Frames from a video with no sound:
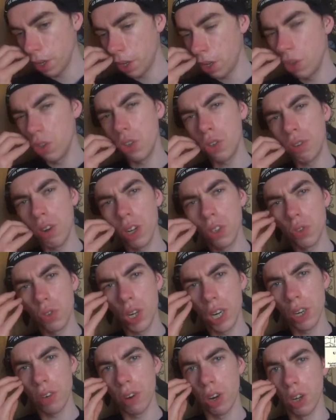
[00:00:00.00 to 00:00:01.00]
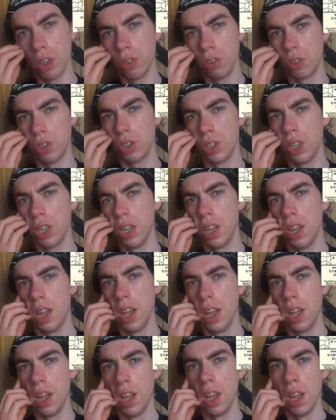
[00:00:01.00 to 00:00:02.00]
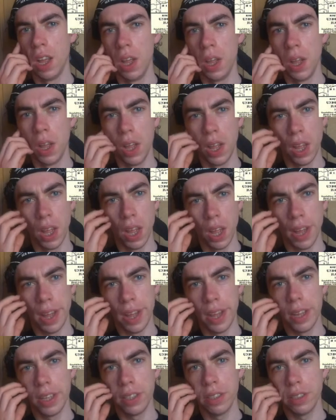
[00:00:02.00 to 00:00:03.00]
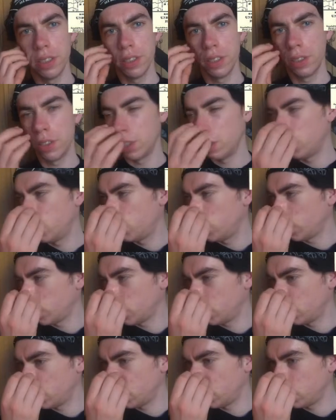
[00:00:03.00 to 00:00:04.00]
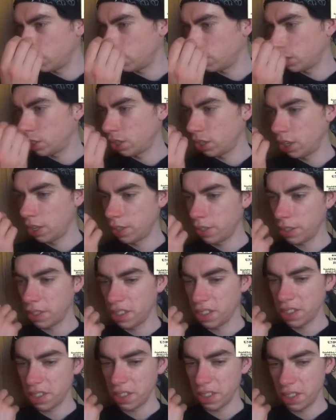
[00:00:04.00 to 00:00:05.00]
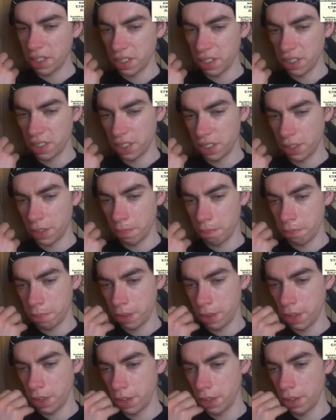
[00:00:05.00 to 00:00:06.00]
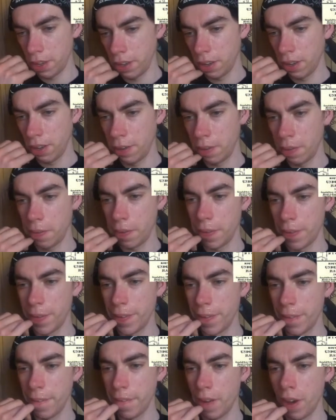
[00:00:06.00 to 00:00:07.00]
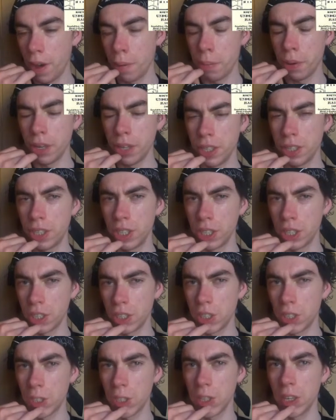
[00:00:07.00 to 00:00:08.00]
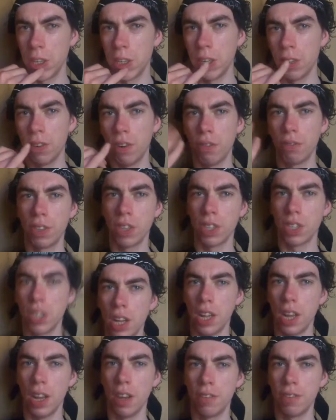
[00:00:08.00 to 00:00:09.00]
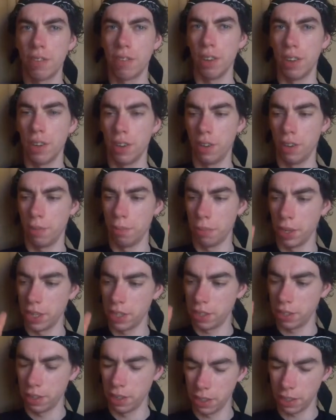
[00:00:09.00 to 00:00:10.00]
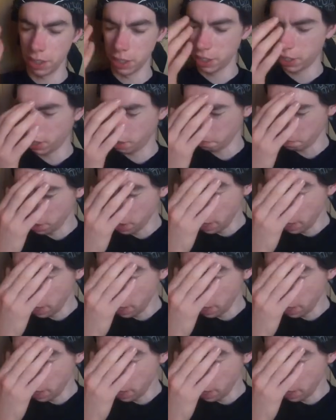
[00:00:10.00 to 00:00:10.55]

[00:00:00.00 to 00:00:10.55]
Underground Railroads and the Justice and the abolitionists of this life at that time.